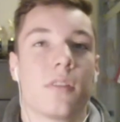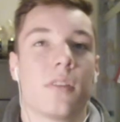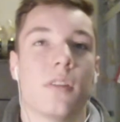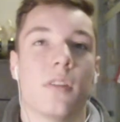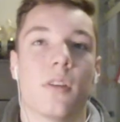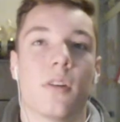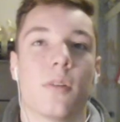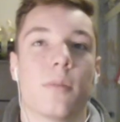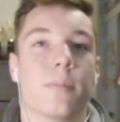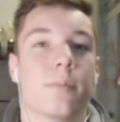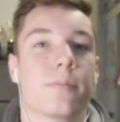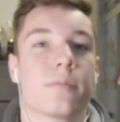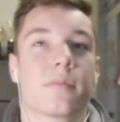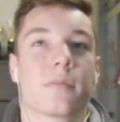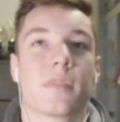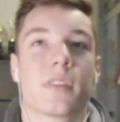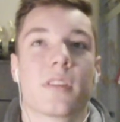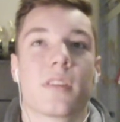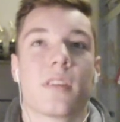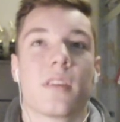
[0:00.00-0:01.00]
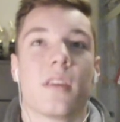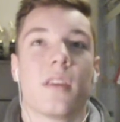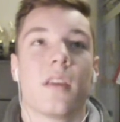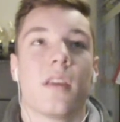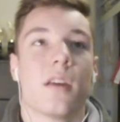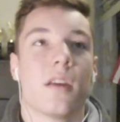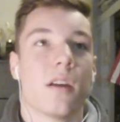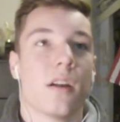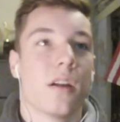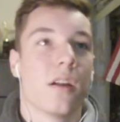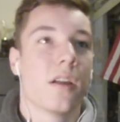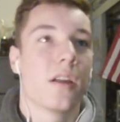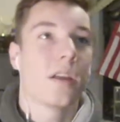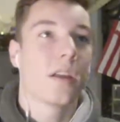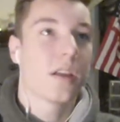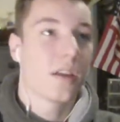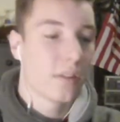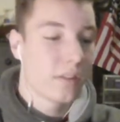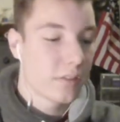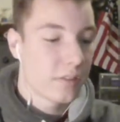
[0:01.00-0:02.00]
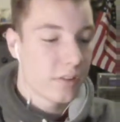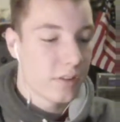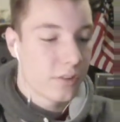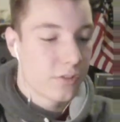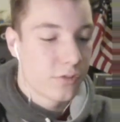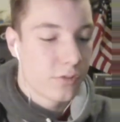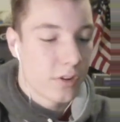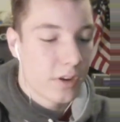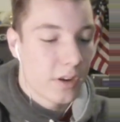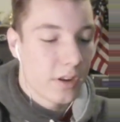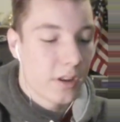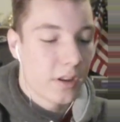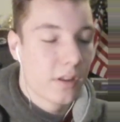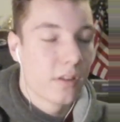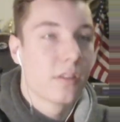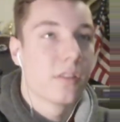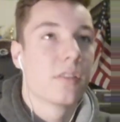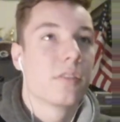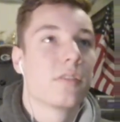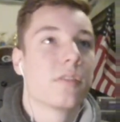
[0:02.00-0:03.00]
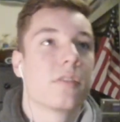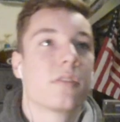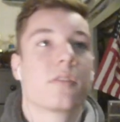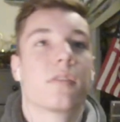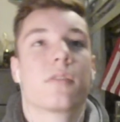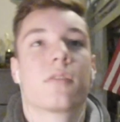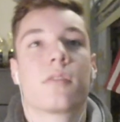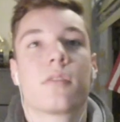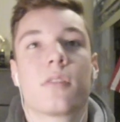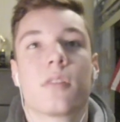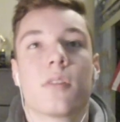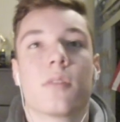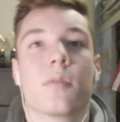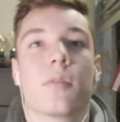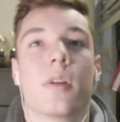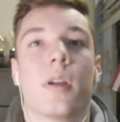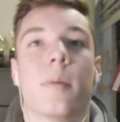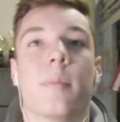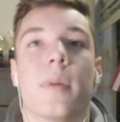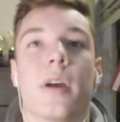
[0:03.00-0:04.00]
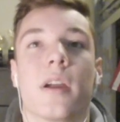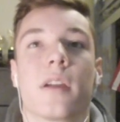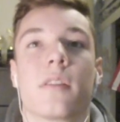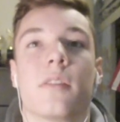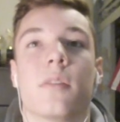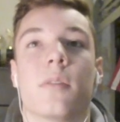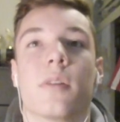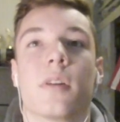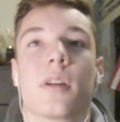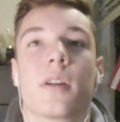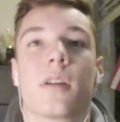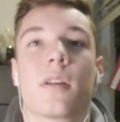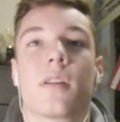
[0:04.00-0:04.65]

Nope. Alright, hang on, let's see, Trinity. Let's just go right back to it.